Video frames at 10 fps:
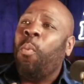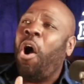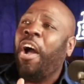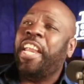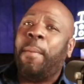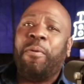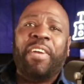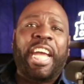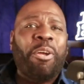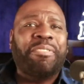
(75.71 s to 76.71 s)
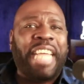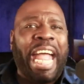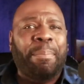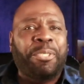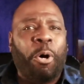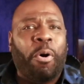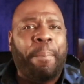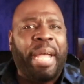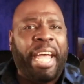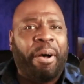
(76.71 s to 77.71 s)
walking up and ringing your damn
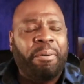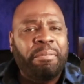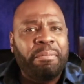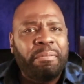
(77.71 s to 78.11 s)
doorbell?